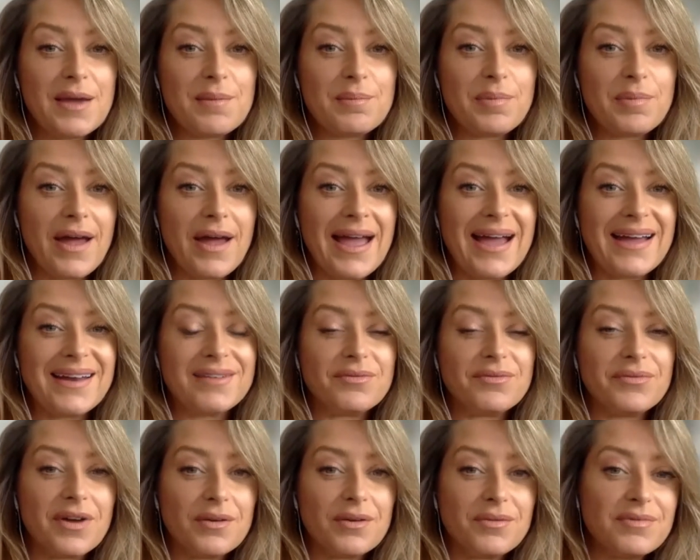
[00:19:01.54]
but i had a,
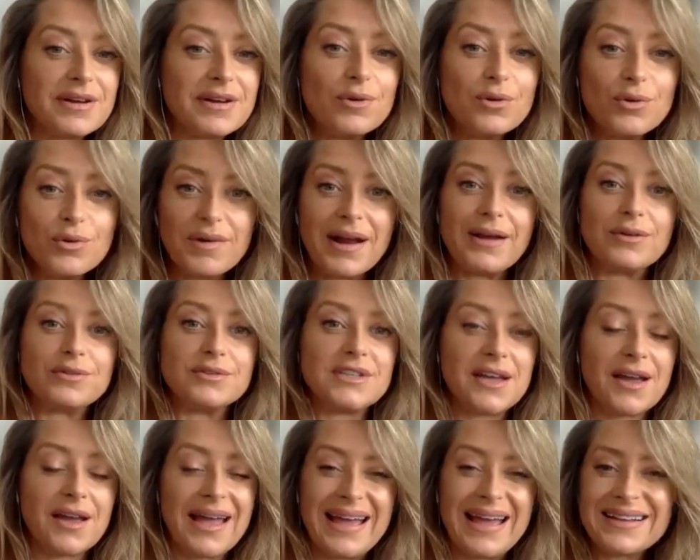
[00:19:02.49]
a, real
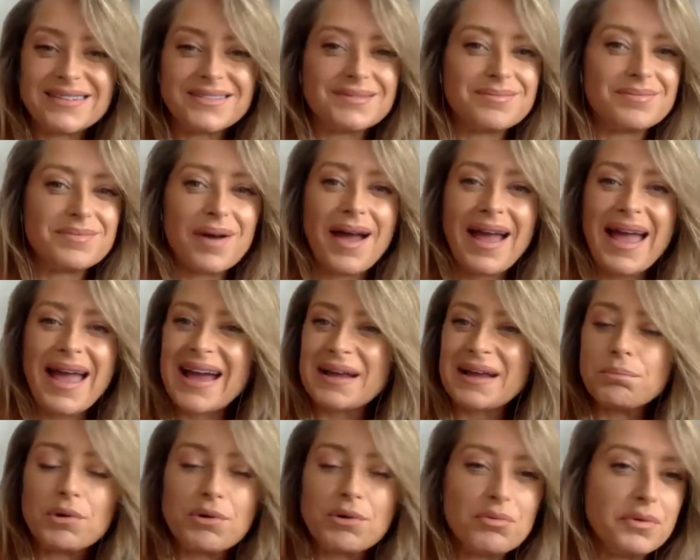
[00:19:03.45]
grounding i had i had
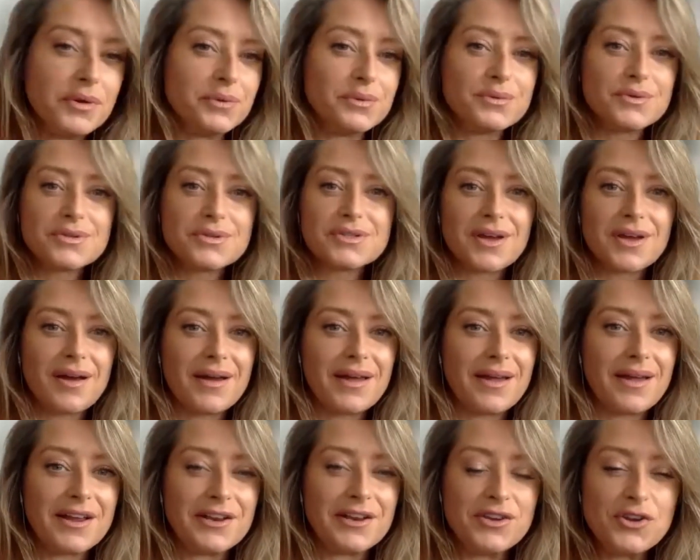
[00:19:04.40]
my roots i,
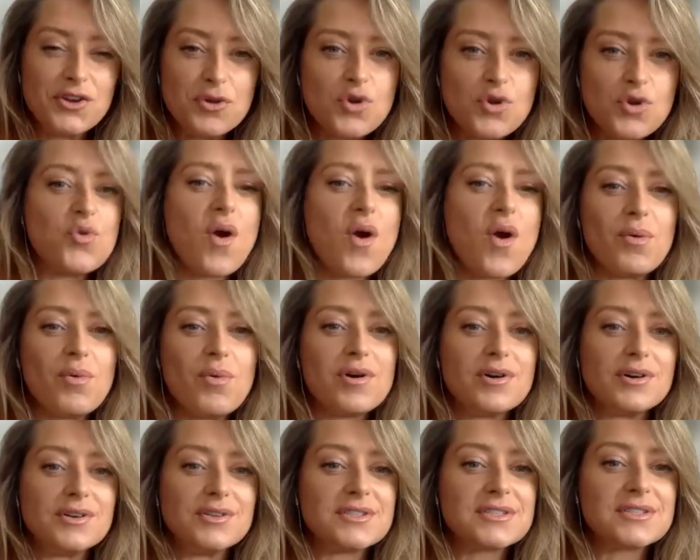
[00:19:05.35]
I knew who i
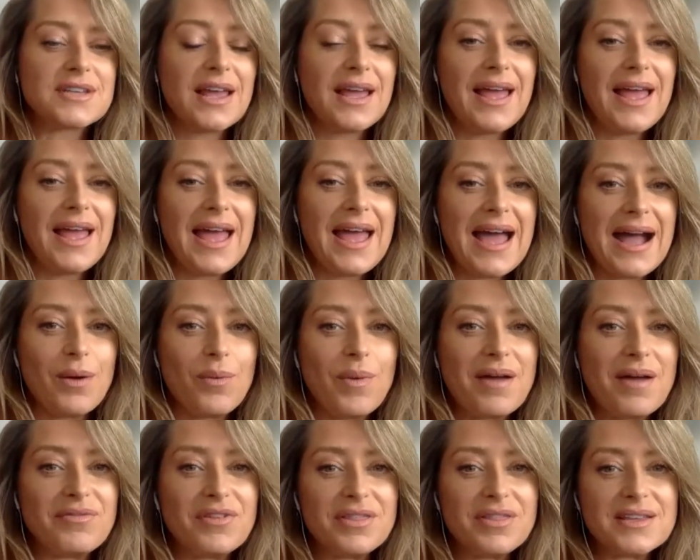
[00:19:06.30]
was mm-hmm.
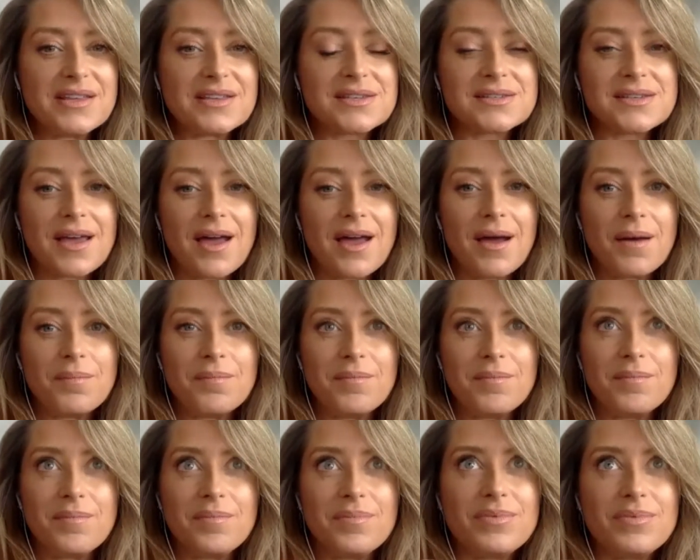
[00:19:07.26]
however this
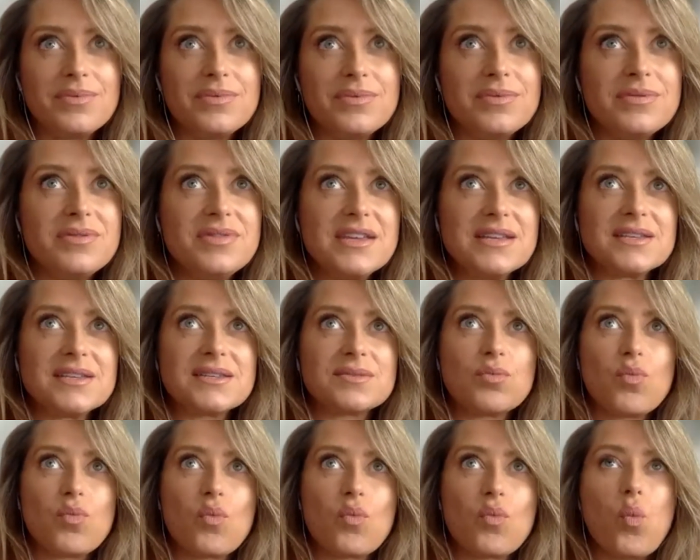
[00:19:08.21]
um, this
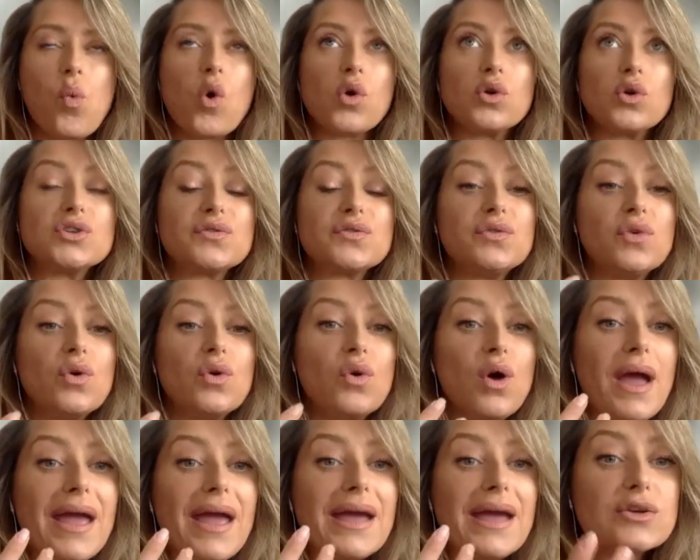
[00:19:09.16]
want
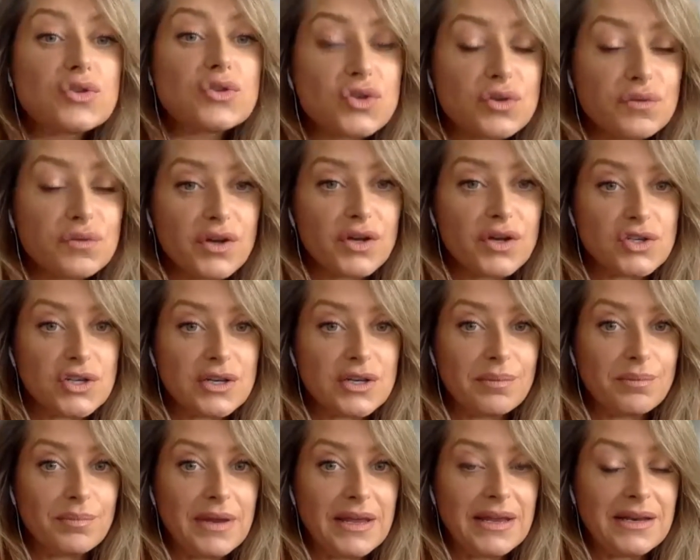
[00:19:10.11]
for extroversion
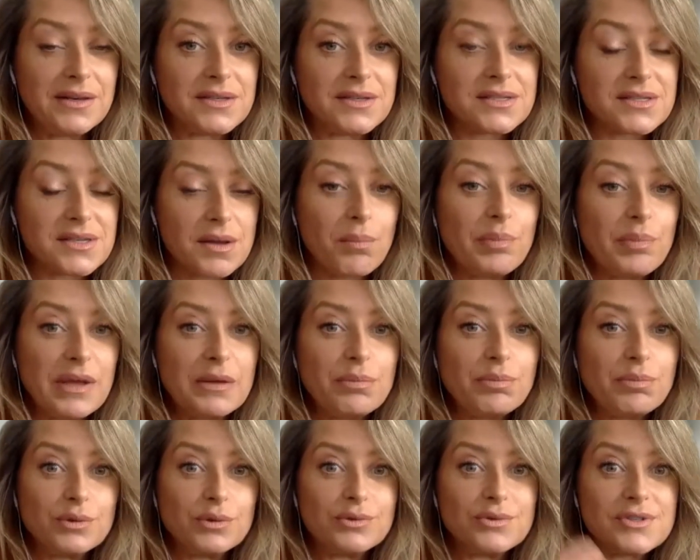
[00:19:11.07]
in, in some
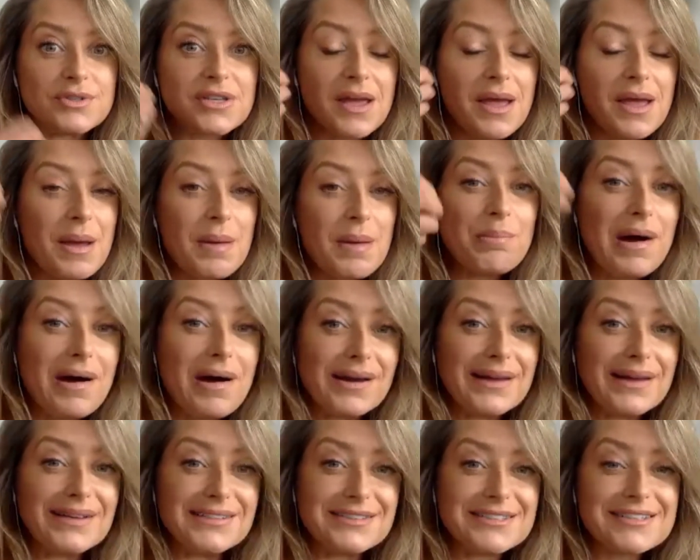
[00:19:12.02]
people's
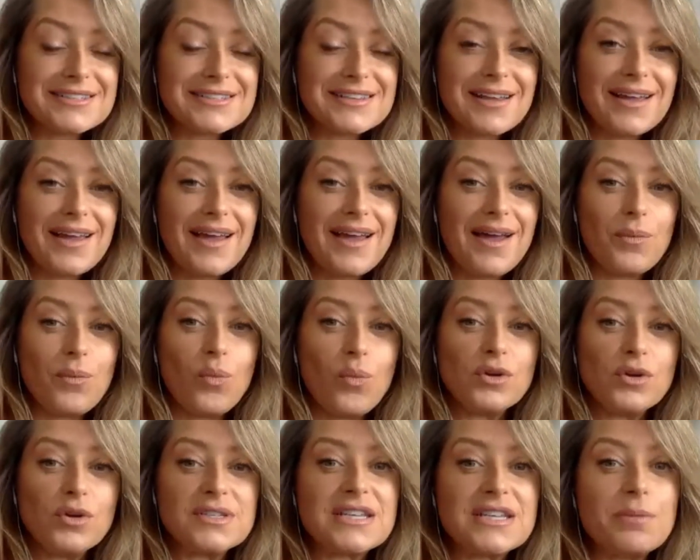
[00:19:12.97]
minds
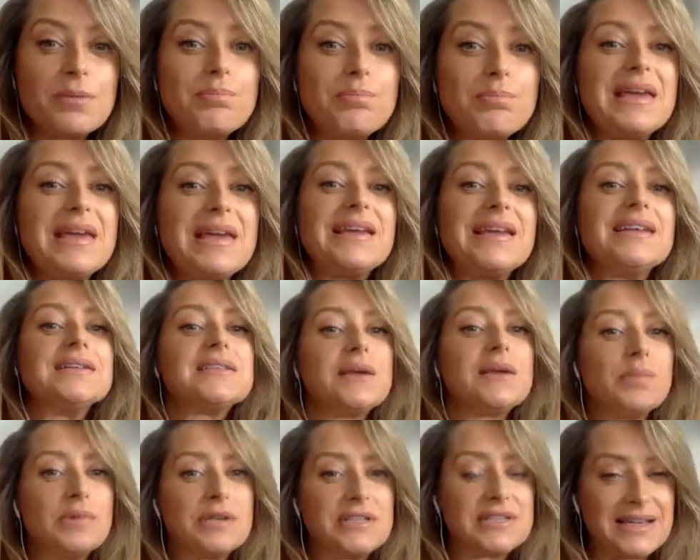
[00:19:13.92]
was to me
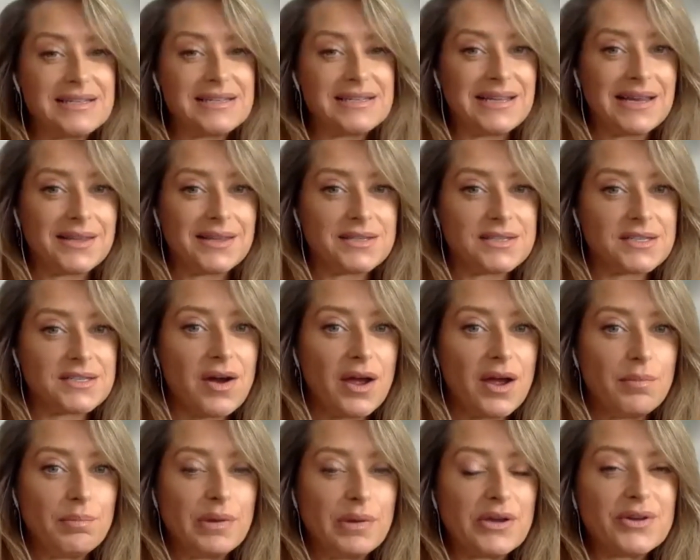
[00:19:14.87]
intimidating at the
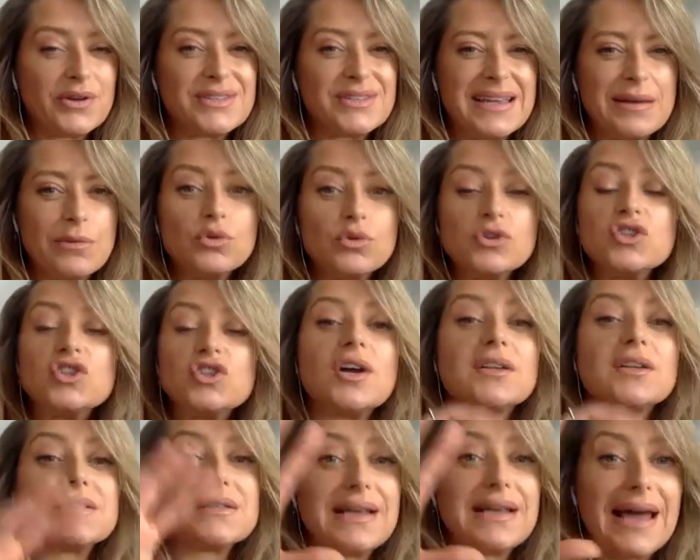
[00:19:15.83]
time because it was
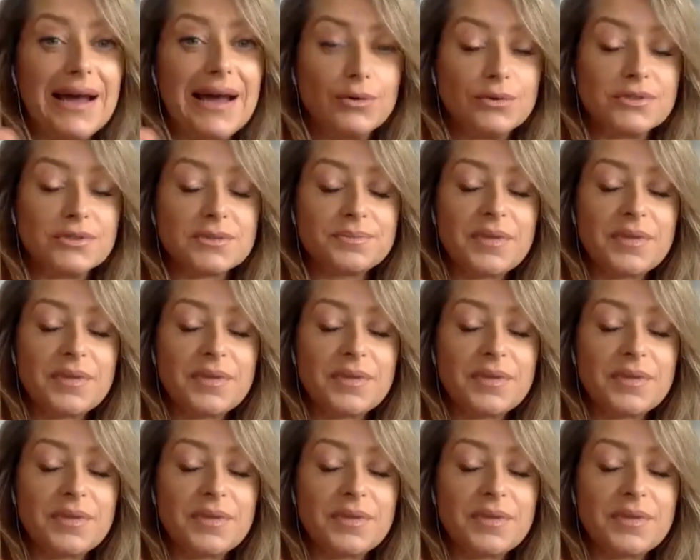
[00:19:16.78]
just loud.